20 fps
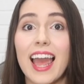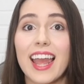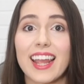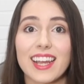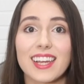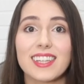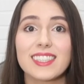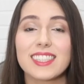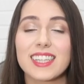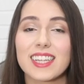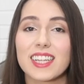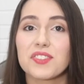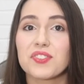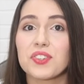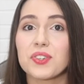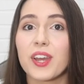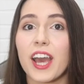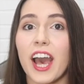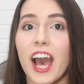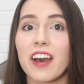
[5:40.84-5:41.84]
And if
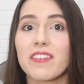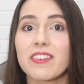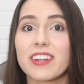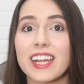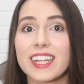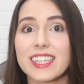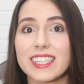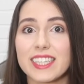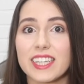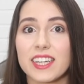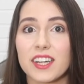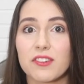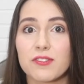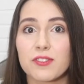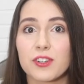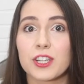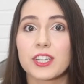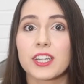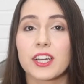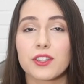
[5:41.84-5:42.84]
you have an idea
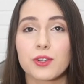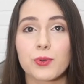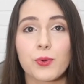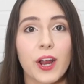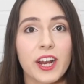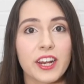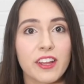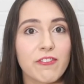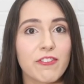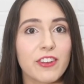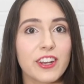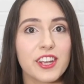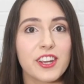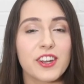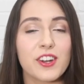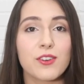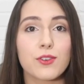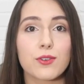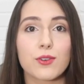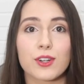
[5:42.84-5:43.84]
for another writing
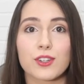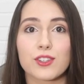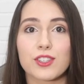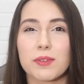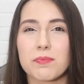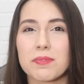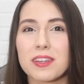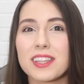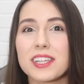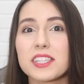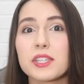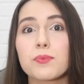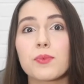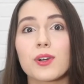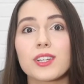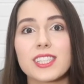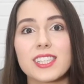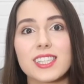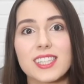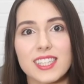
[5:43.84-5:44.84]
video or something that you
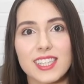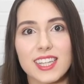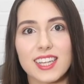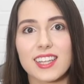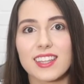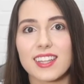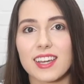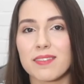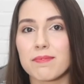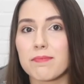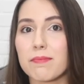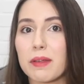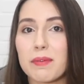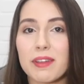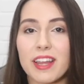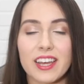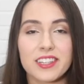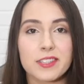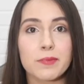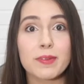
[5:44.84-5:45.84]
want to see that
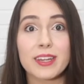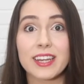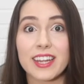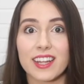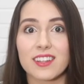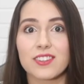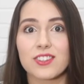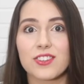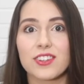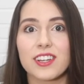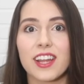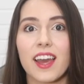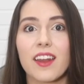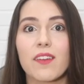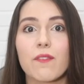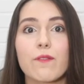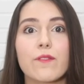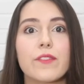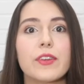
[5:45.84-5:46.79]
maybe hasn't been answered yet,